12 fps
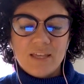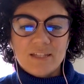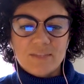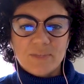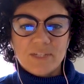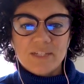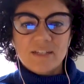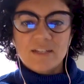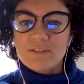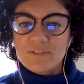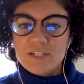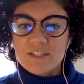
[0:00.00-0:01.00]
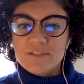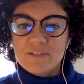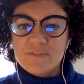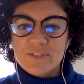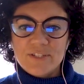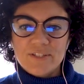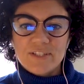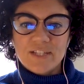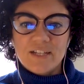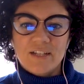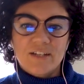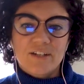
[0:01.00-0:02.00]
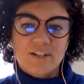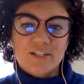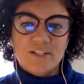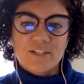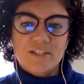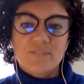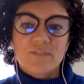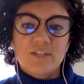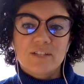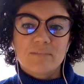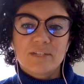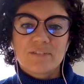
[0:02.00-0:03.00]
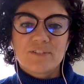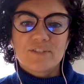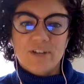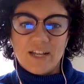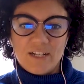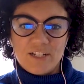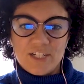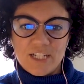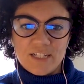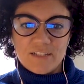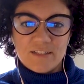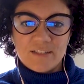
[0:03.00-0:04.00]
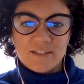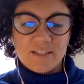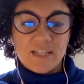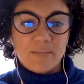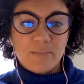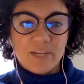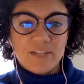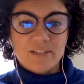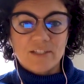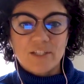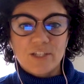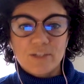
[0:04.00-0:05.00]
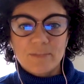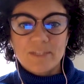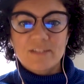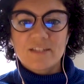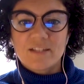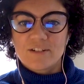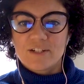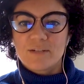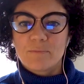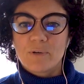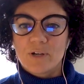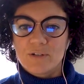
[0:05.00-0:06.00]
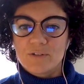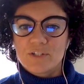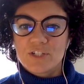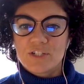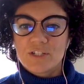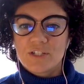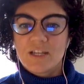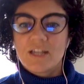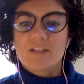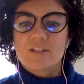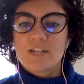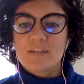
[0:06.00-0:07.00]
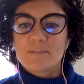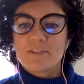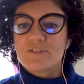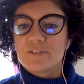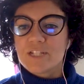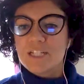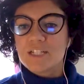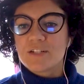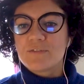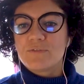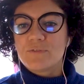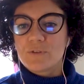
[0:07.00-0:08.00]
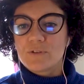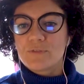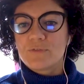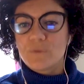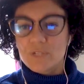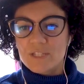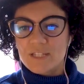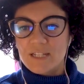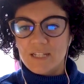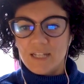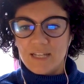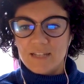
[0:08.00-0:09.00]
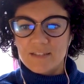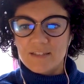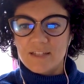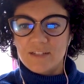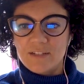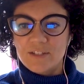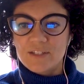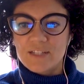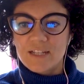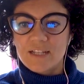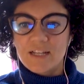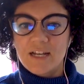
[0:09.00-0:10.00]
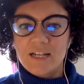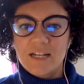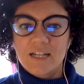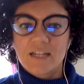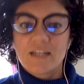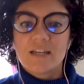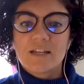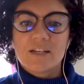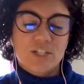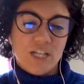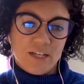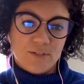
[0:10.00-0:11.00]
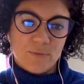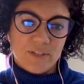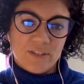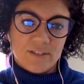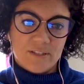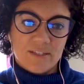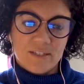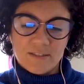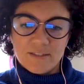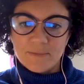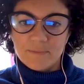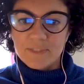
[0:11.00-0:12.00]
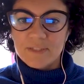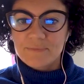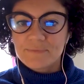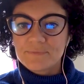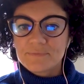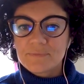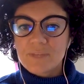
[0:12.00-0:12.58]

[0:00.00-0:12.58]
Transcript: He has worked in governance reviews that encourage the development of strategies that embrace a human-centered approach and adopt strategic foresight lens that looks at guiding change within systems.